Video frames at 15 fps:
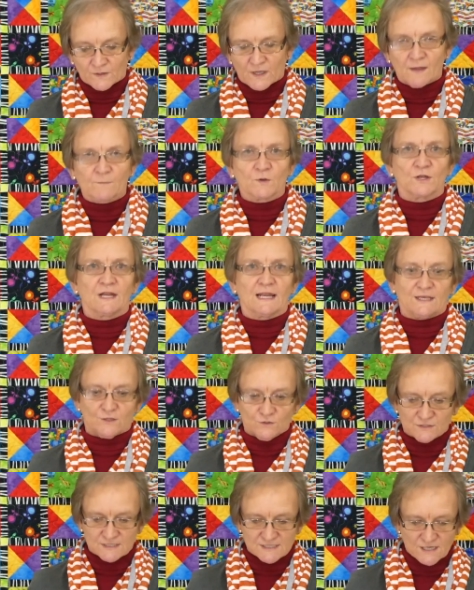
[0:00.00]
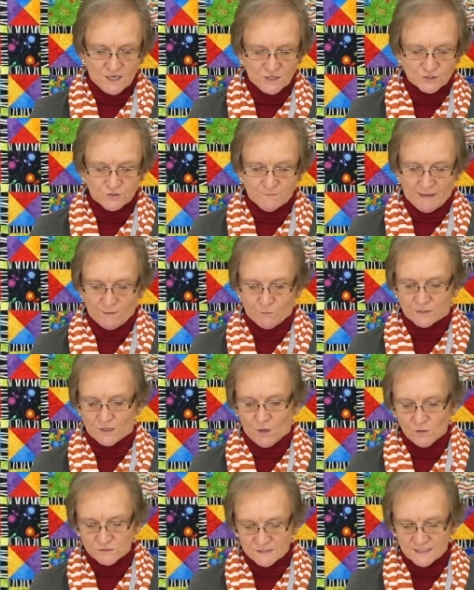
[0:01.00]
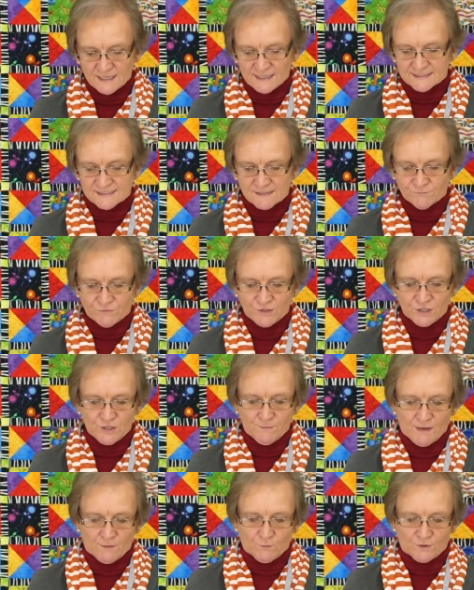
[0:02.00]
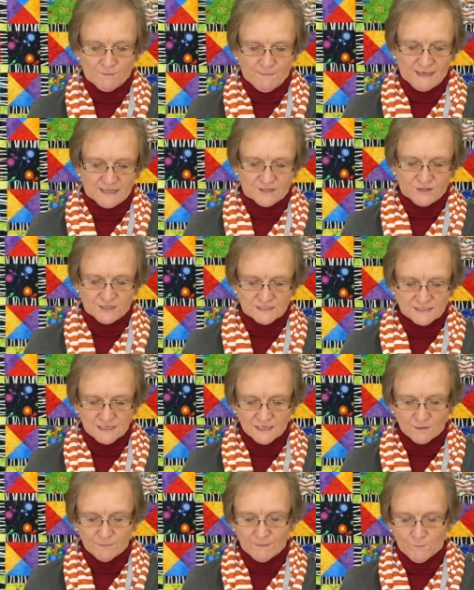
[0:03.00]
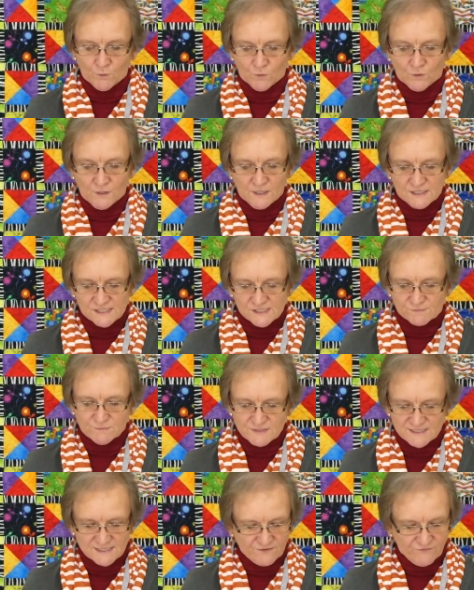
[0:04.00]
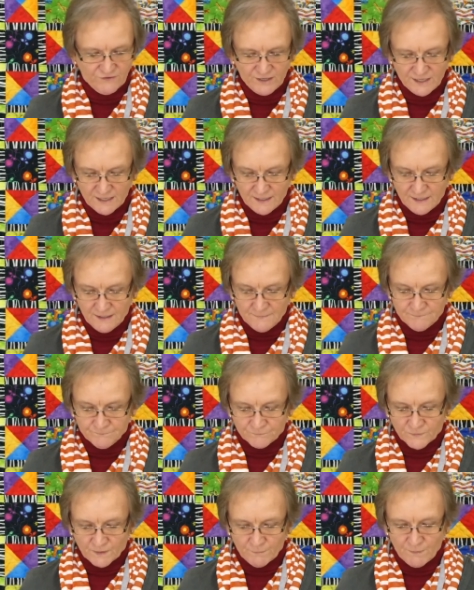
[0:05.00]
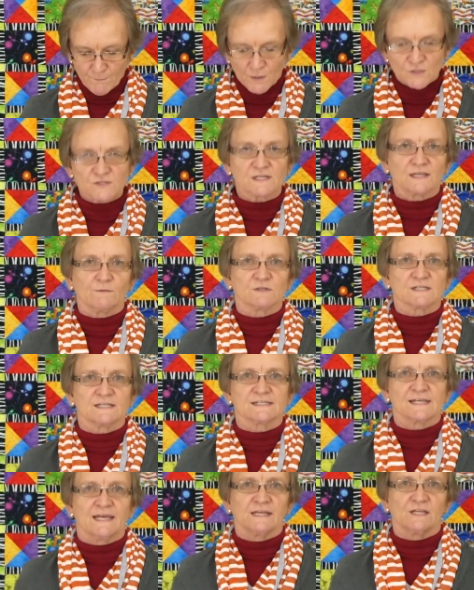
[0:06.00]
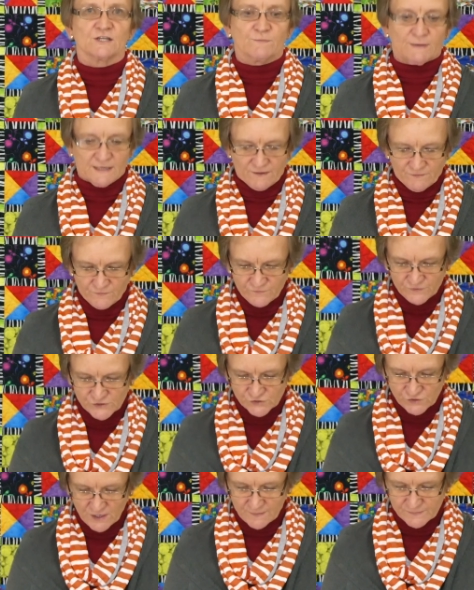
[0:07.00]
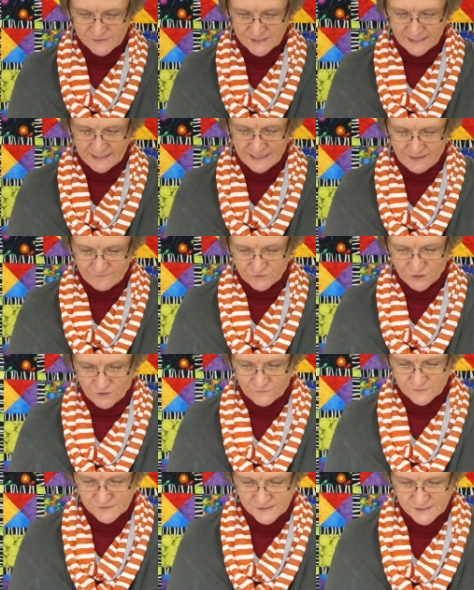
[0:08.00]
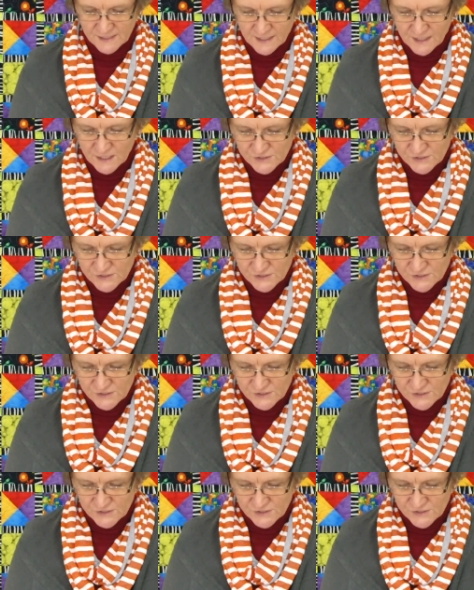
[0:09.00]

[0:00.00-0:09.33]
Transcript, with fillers: I'm going to let you decide. You may want to alternate something, you might want to make things a little bit more specific, but mostly it was intended to be for scraps and leftovers.